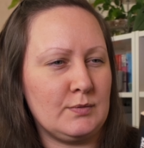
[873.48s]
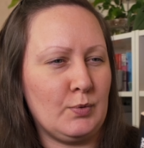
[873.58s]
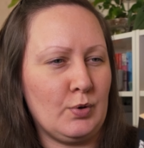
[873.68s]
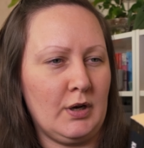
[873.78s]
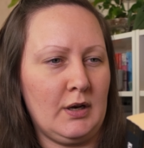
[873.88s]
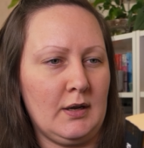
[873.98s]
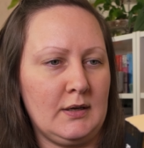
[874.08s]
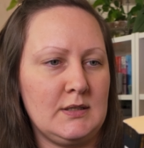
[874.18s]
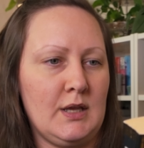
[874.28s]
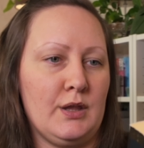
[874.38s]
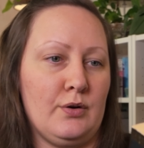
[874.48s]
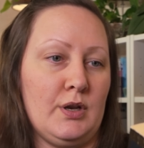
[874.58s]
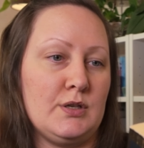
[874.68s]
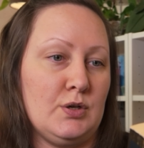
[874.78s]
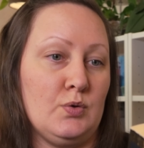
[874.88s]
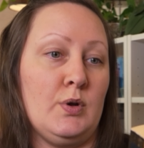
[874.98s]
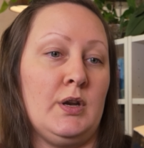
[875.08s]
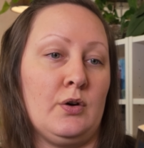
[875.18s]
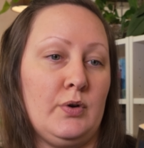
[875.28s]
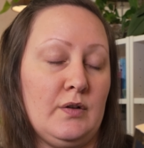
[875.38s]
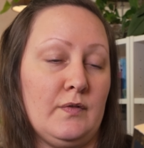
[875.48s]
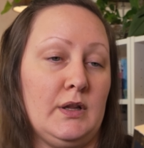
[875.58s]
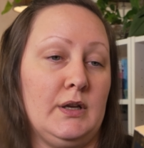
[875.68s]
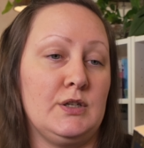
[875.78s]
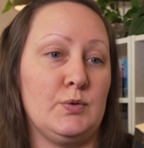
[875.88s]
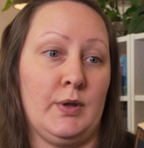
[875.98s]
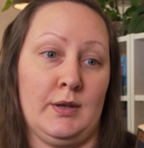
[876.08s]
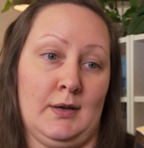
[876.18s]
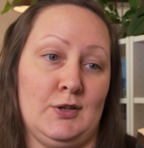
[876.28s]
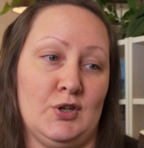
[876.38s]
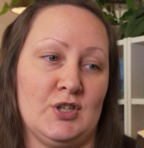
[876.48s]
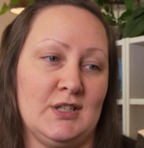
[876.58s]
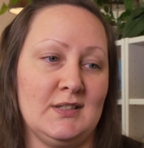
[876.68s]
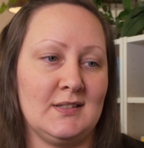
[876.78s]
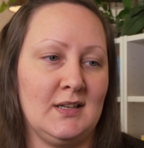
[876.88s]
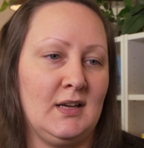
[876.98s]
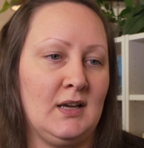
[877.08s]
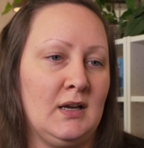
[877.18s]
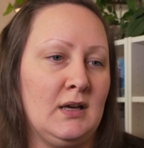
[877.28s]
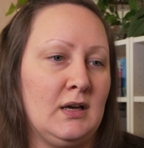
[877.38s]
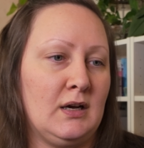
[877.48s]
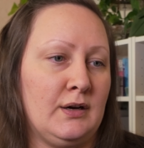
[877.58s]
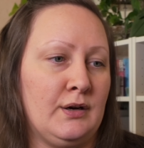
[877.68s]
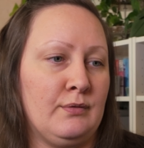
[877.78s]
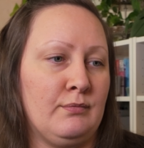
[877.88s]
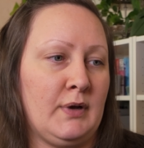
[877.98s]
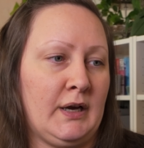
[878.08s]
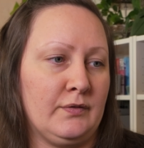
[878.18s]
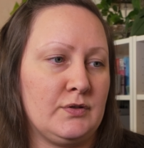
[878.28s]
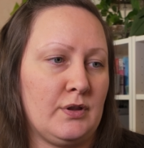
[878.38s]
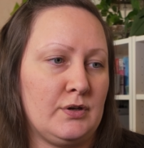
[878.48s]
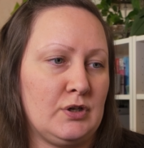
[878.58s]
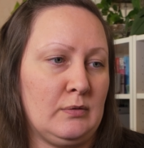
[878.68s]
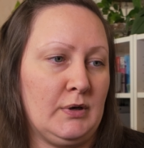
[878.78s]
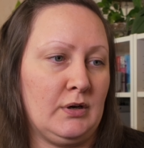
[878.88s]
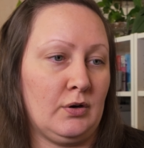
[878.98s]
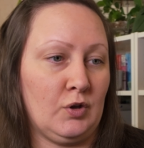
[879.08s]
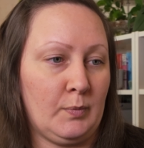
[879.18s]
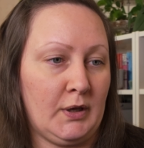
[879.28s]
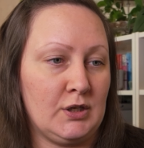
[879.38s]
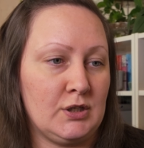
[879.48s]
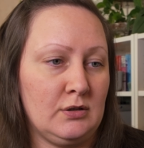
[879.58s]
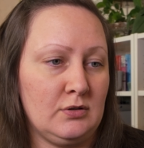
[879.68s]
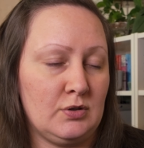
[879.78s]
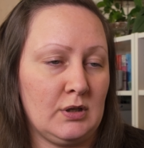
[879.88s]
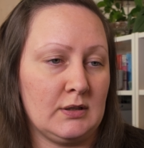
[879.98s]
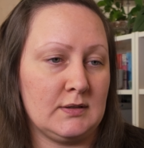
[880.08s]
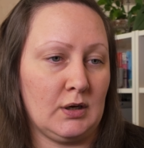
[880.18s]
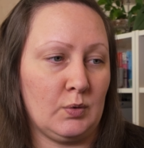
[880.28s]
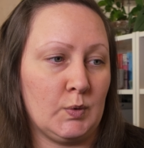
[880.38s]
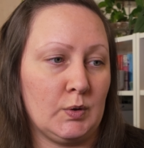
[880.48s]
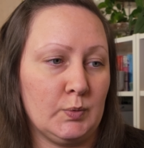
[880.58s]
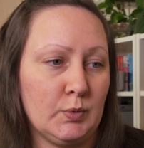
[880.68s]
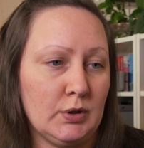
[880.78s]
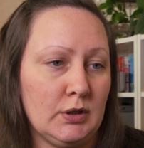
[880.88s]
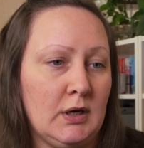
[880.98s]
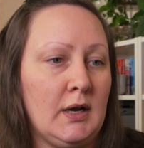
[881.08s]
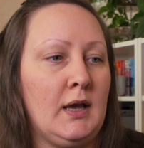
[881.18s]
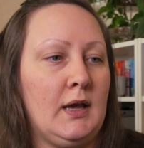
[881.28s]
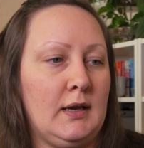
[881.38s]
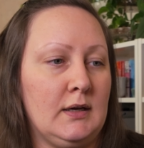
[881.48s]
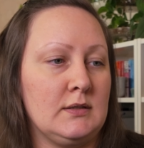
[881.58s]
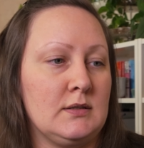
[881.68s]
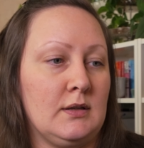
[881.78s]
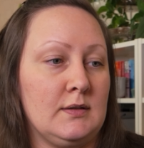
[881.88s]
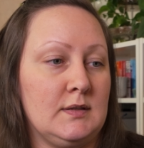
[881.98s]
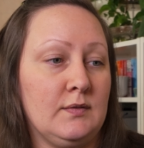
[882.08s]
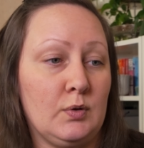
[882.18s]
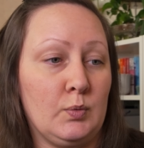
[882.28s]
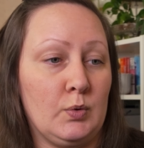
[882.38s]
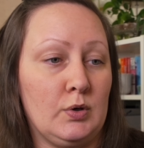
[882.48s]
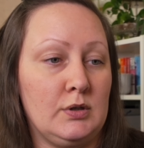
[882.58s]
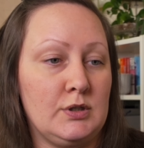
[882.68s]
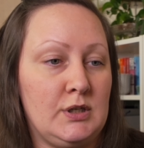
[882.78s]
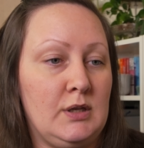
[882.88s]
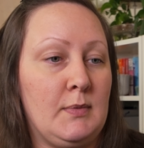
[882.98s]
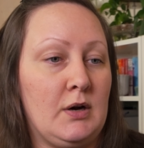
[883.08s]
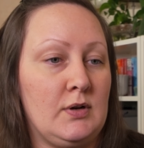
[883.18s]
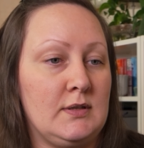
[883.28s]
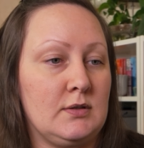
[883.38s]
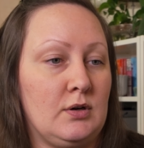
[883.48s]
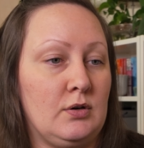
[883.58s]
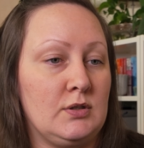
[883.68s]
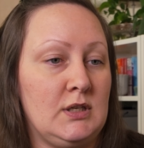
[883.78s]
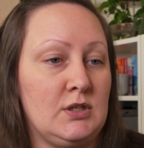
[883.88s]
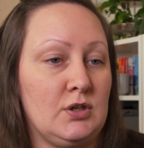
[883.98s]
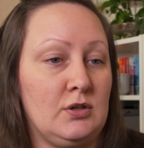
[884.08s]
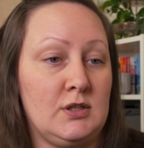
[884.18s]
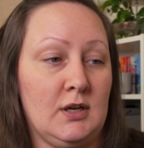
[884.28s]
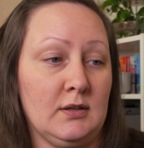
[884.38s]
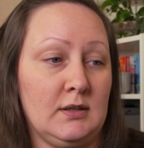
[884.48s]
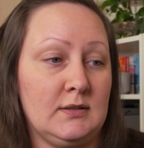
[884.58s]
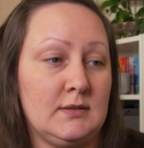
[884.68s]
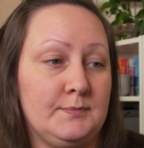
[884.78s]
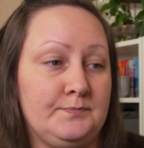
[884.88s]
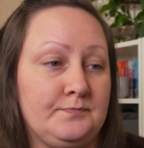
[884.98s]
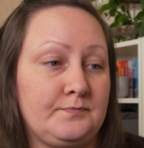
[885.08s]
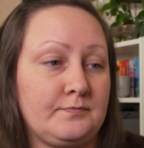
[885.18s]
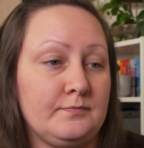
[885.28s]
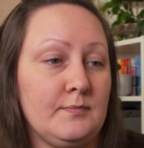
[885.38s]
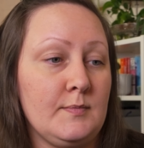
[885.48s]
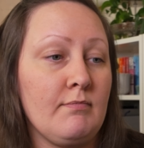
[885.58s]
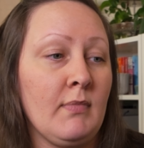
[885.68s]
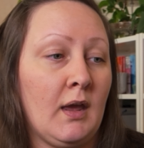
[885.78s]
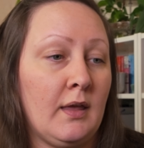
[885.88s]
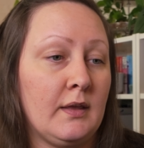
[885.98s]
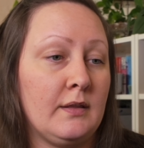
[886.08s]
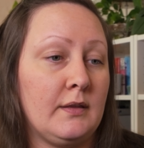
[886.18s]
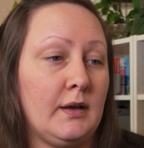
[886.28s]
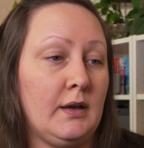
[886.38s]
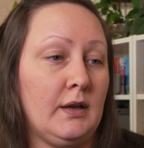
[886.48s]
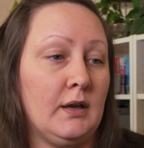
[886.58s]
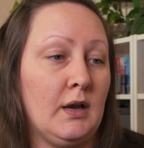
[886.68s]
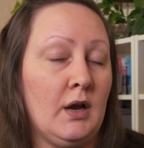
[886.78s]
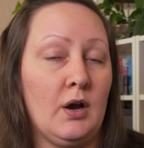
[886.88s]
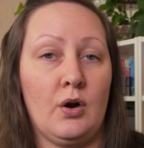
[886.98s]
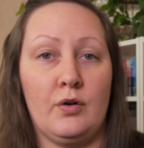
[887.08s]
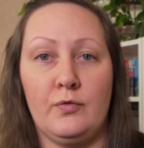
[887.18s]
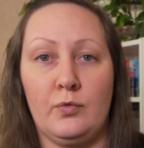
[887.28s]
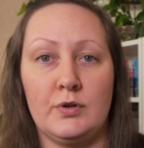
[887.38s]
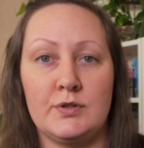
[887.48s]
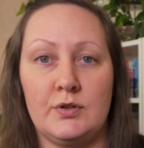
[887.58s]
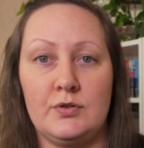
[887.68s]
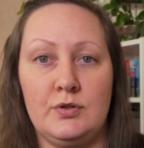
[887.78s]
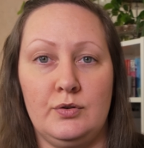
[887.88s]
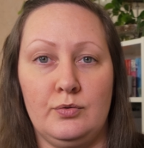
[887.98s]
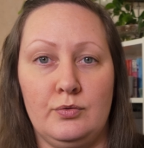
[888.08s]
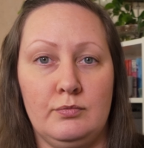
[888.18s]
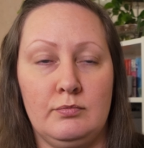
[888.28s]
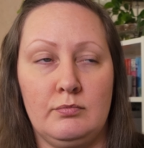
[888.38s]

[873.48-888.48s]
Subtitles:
born in 1932 in a Greek village with 9 churches. After the German occupation during the Second World War and the Civil War, she marries her teacher Dionys. And then they are forced to